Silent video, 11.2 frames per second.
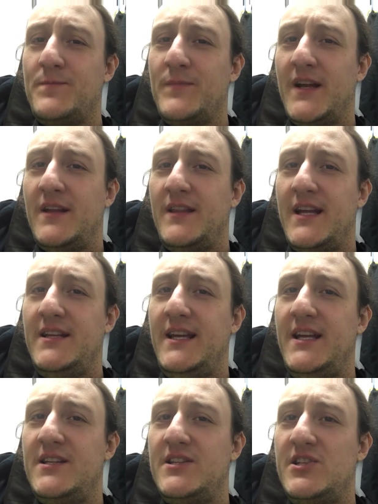they need
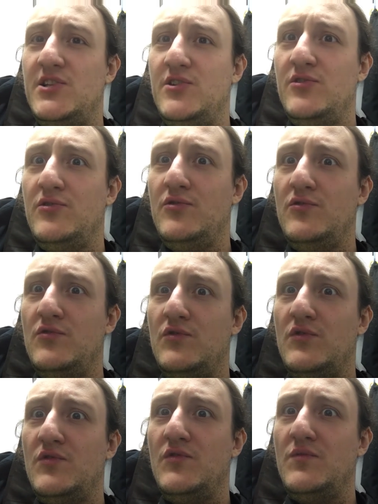to
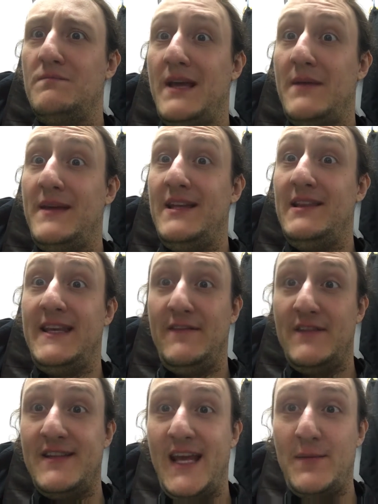maybe leave the
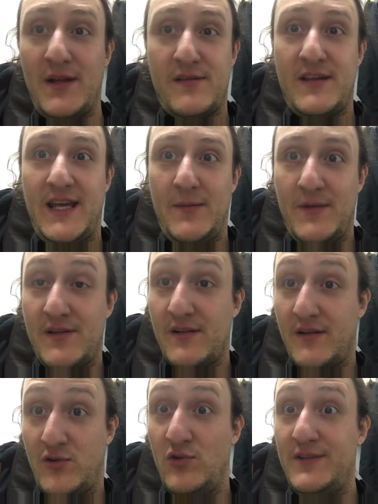naming scheme, because that's a
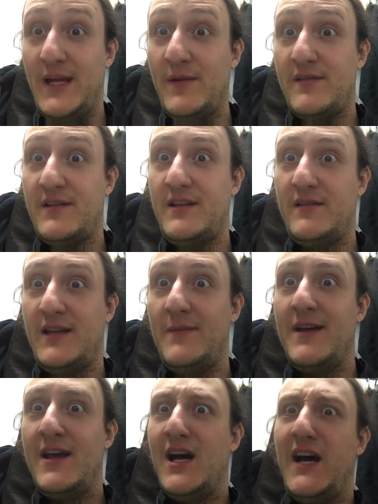cool naming scheme,
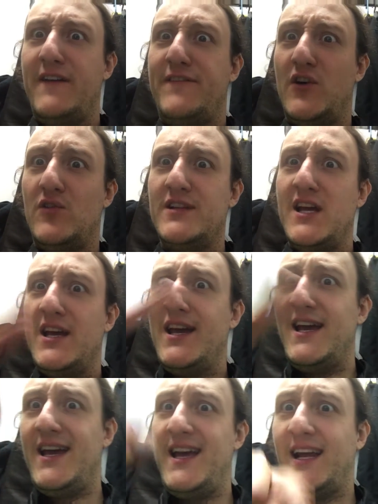iPhone
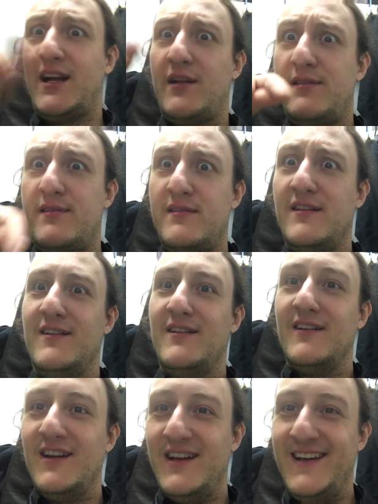X.
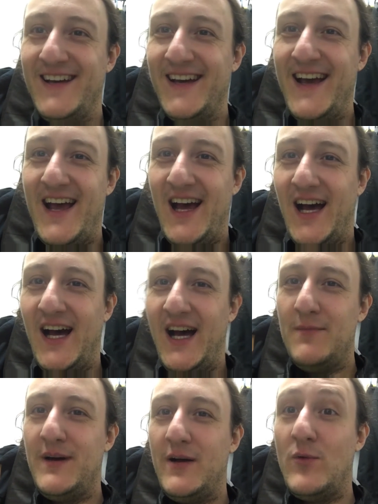
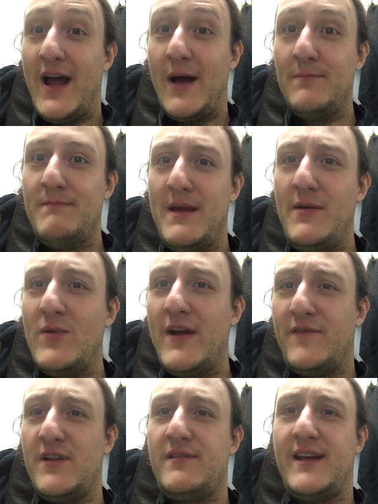But maybe wait for
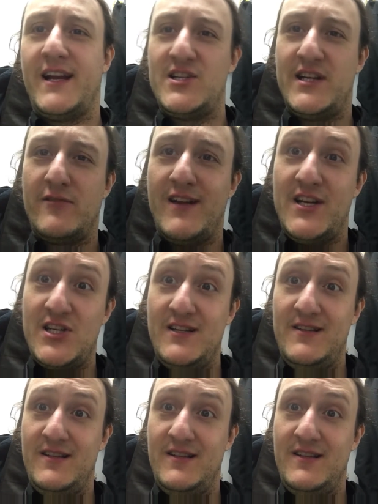second generation,